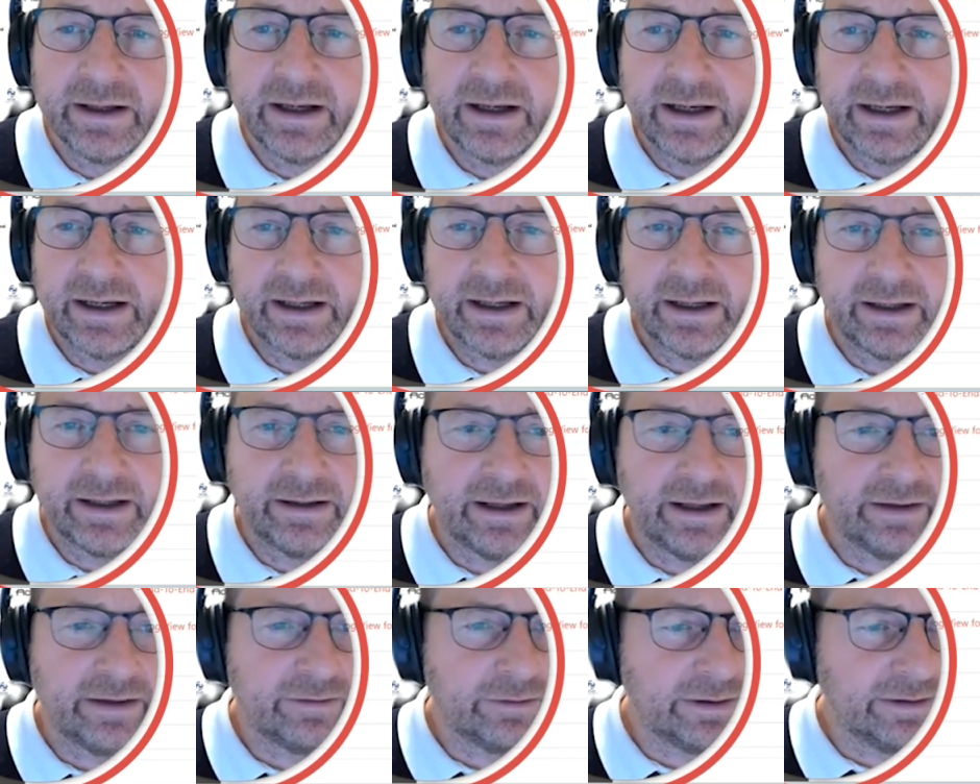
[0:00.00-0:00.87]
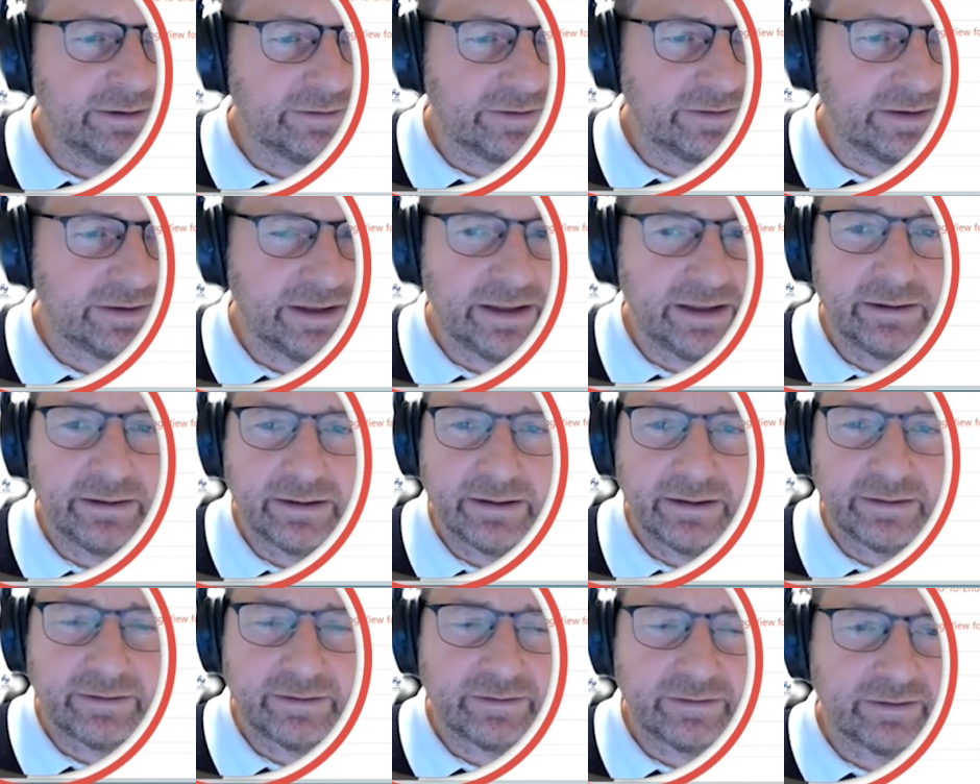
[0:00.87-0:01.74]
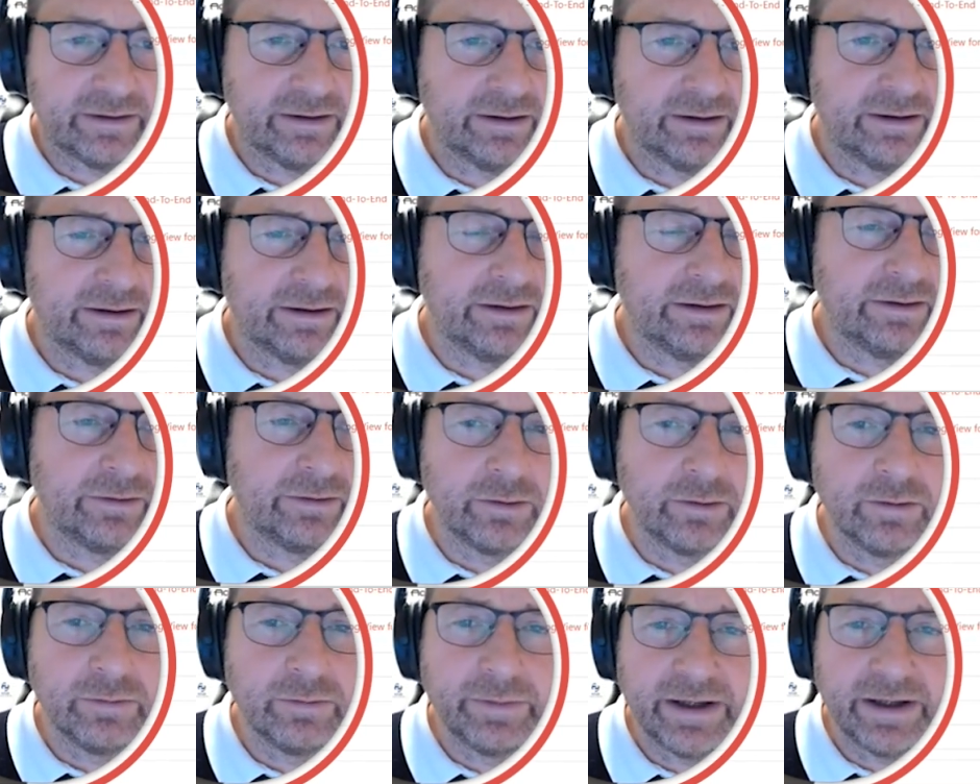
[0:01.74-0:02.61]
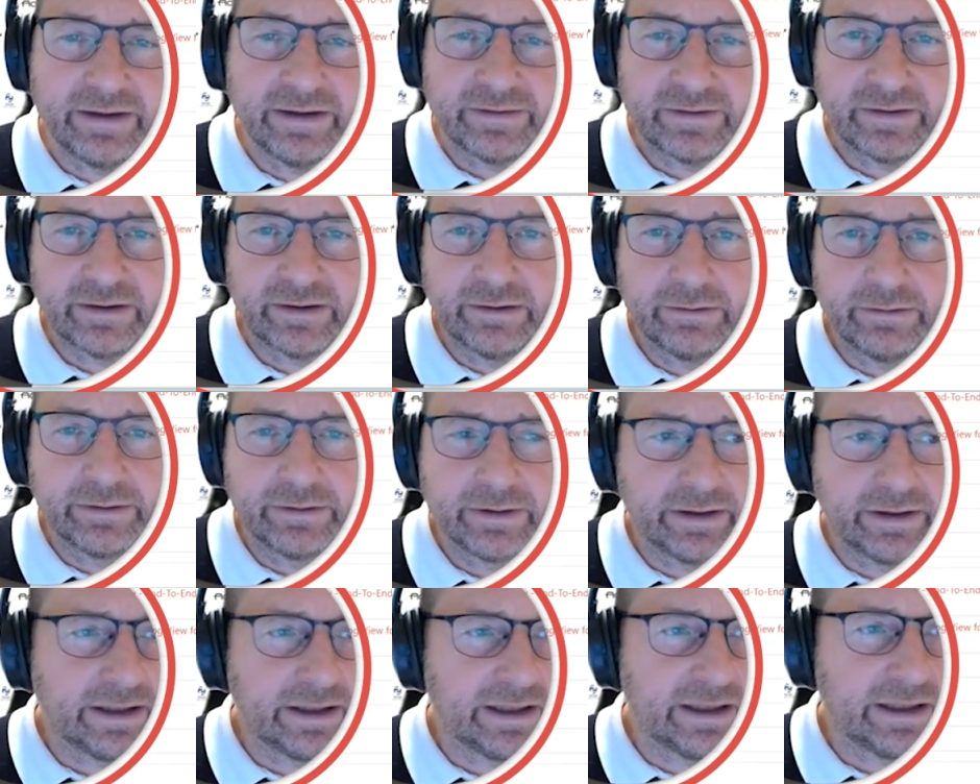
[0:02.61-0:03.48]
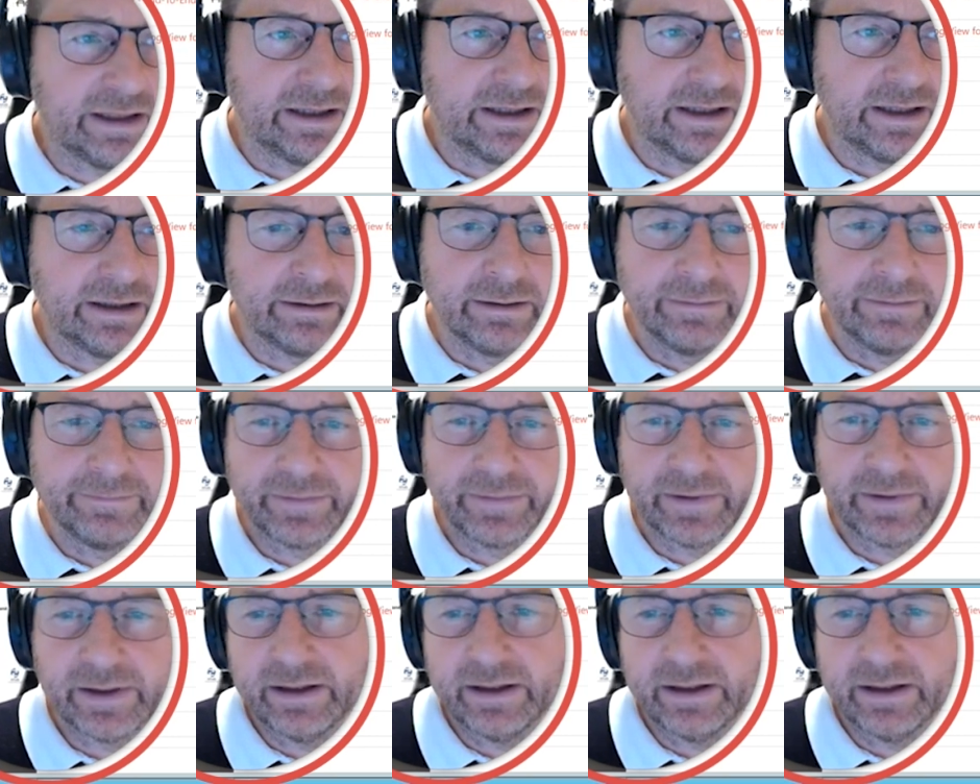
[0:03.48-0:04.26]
And as you can see, it's the role-based security kicking in,